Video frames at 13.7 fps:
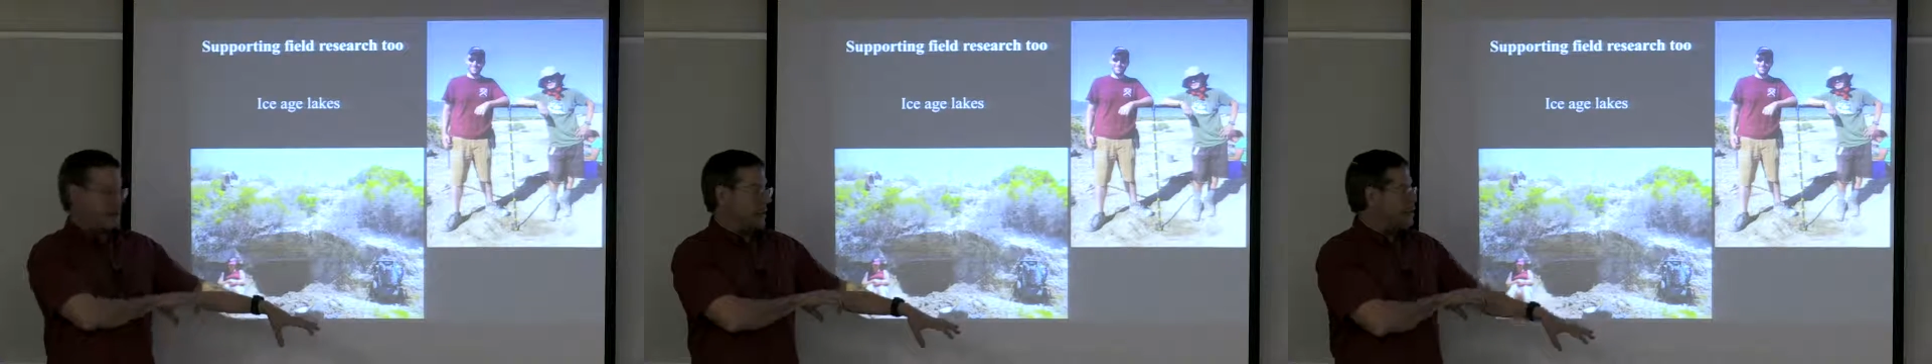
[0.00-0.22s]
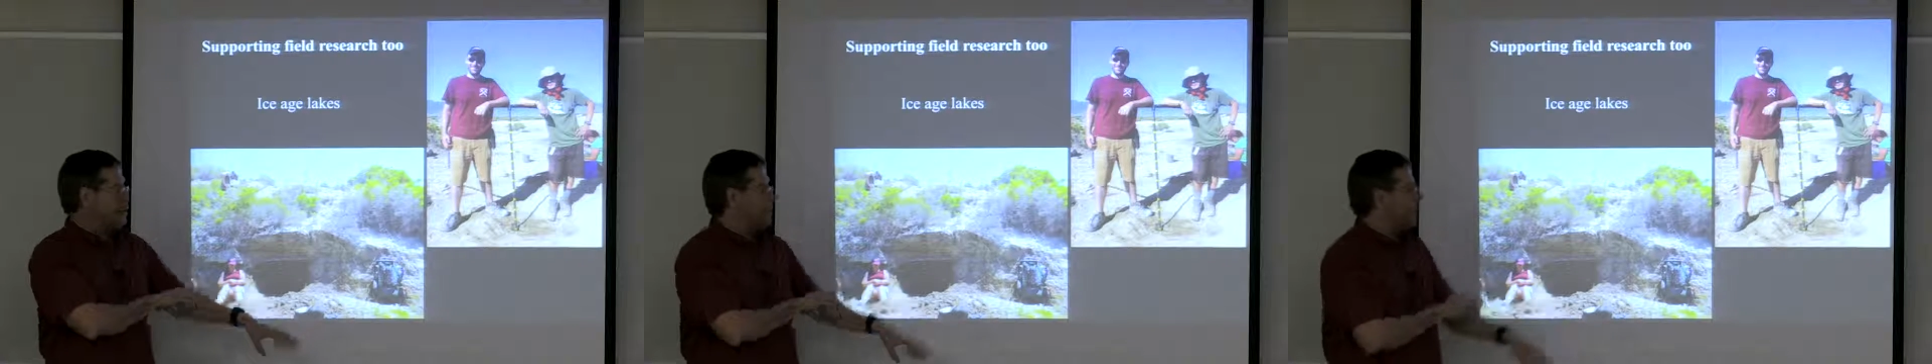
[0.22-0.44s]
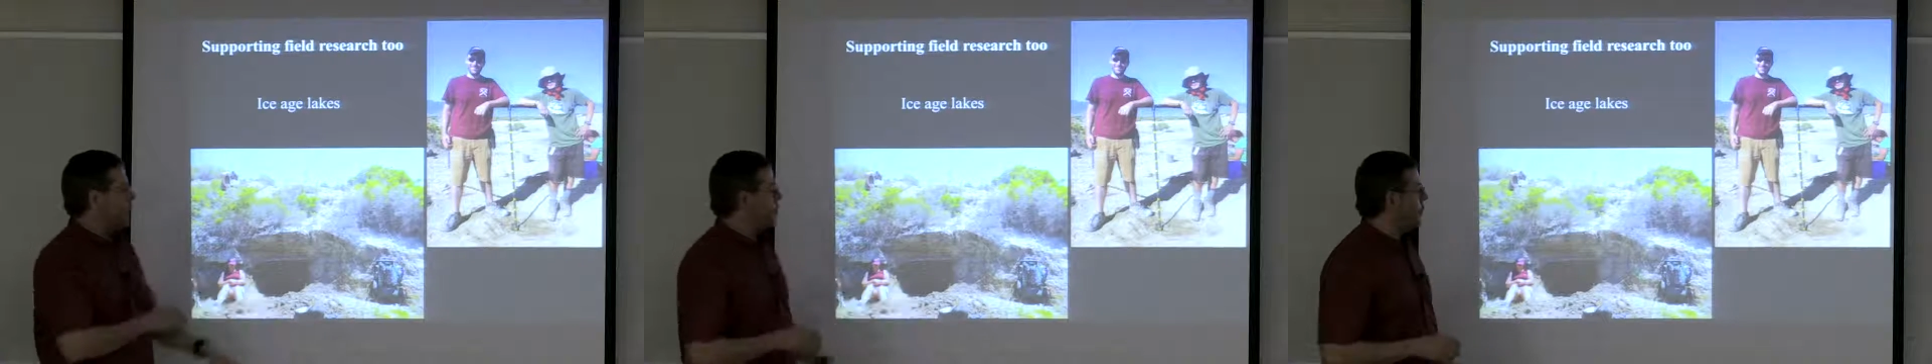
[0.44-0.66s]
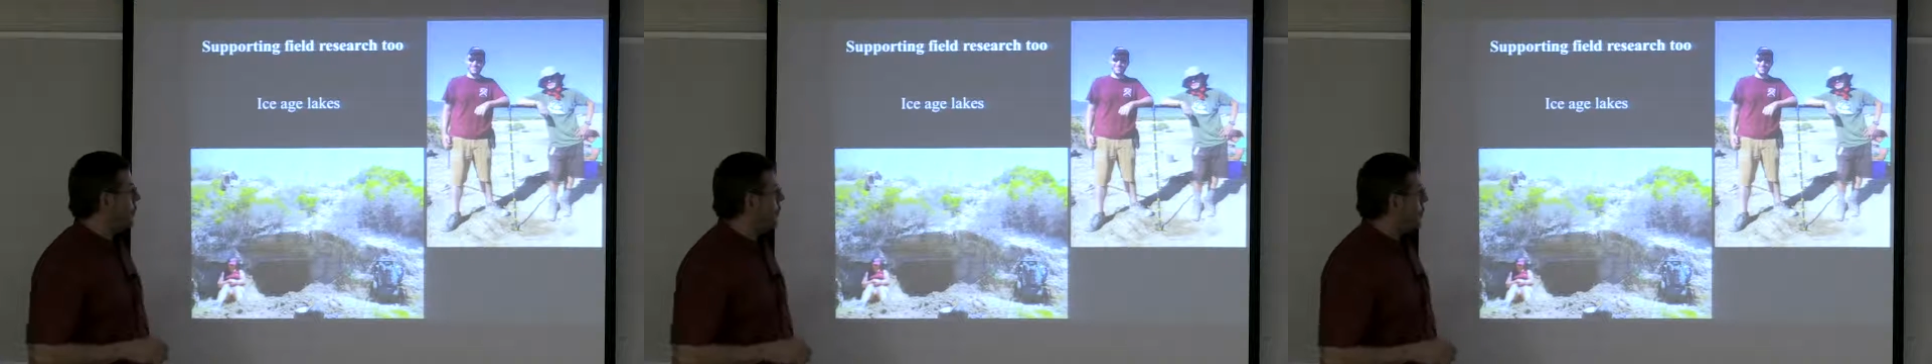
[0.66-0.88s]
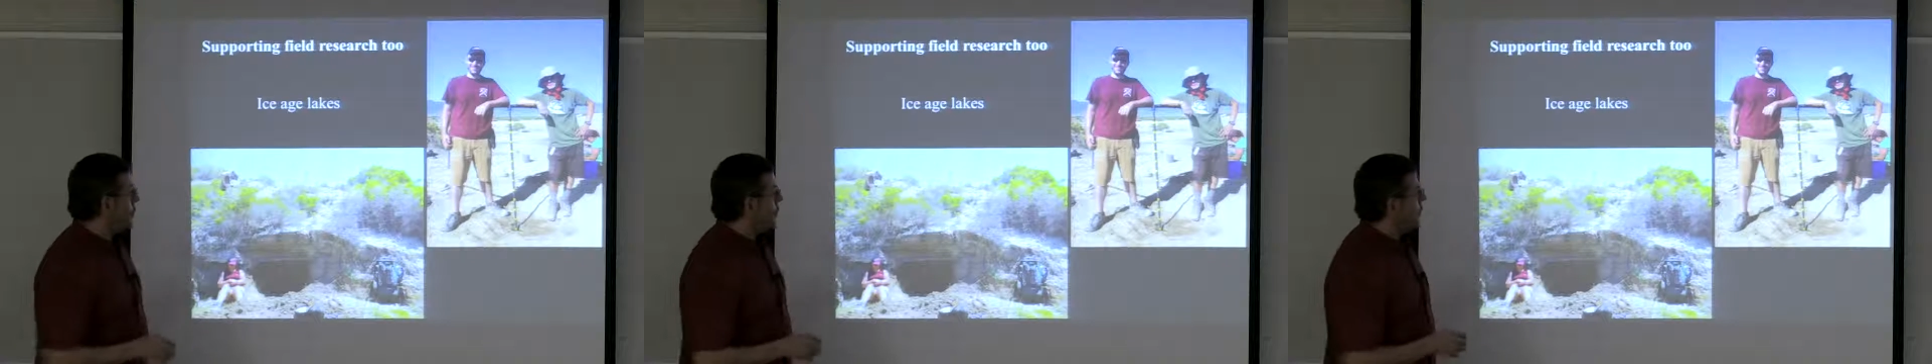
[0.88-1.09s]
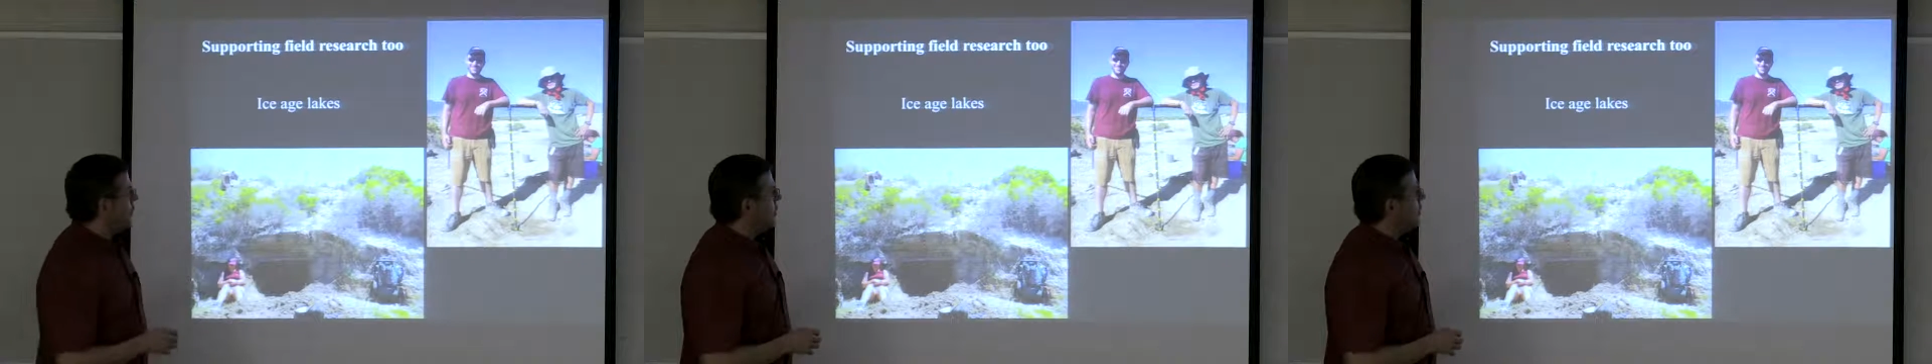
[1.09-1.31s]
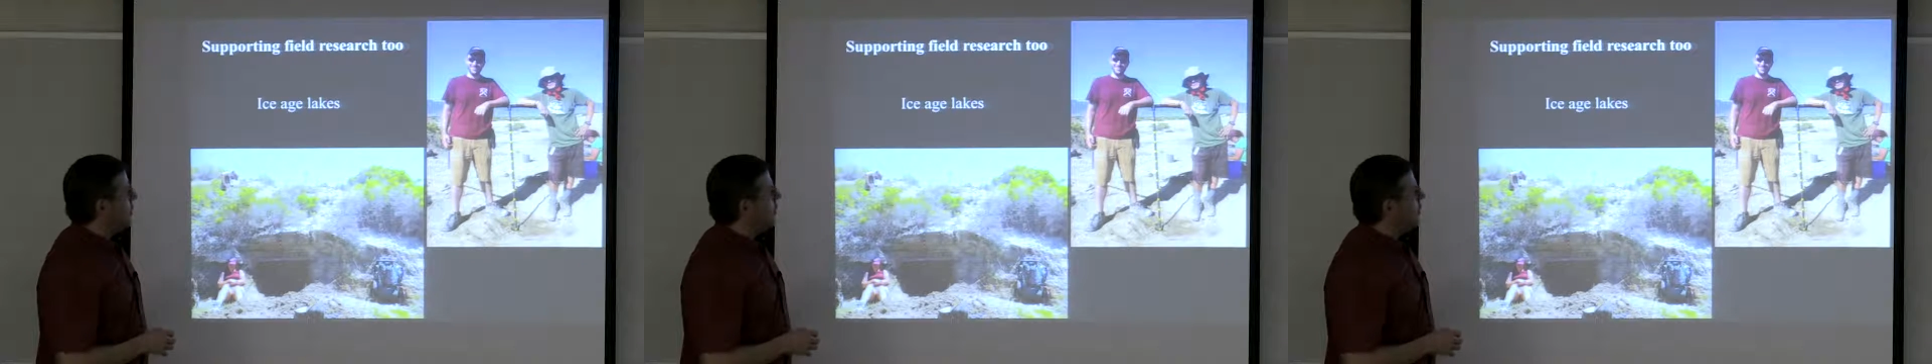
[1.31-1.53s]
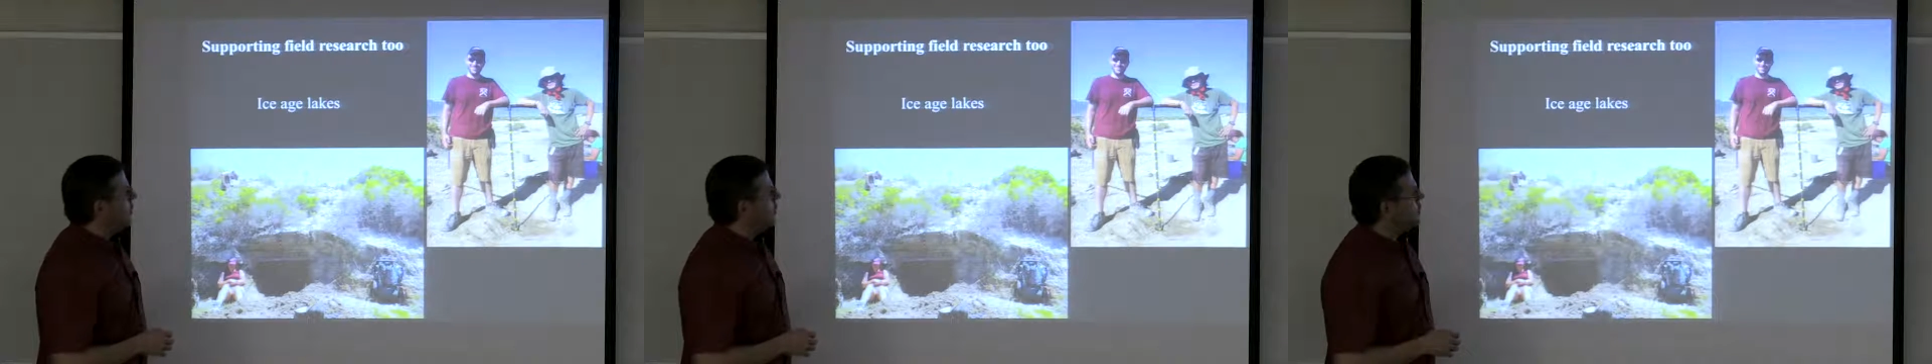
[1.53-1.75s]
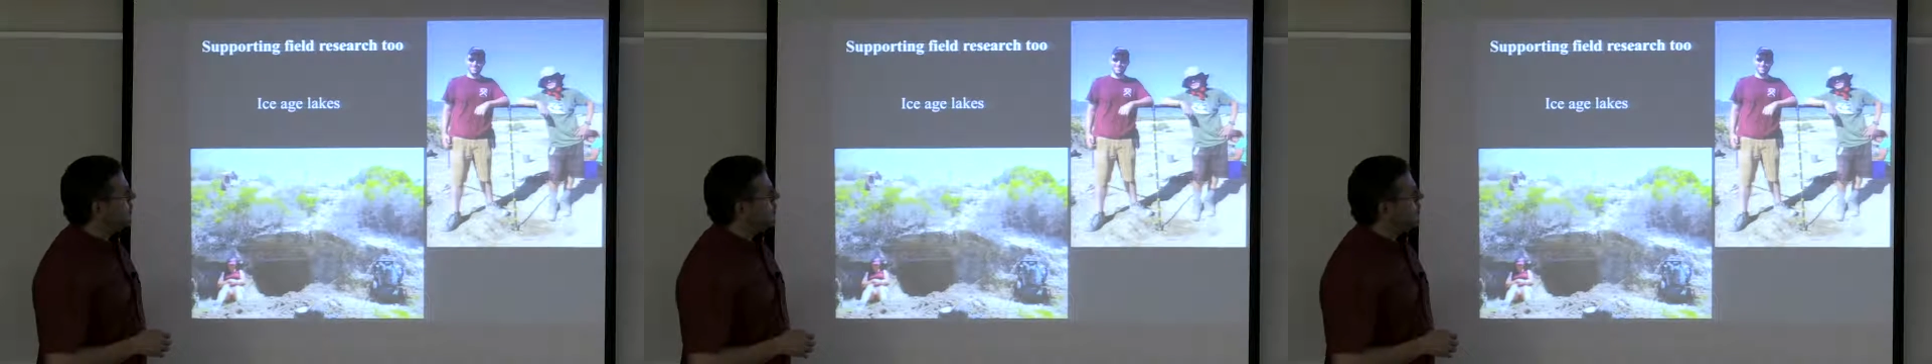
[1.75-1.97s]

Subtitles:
And so the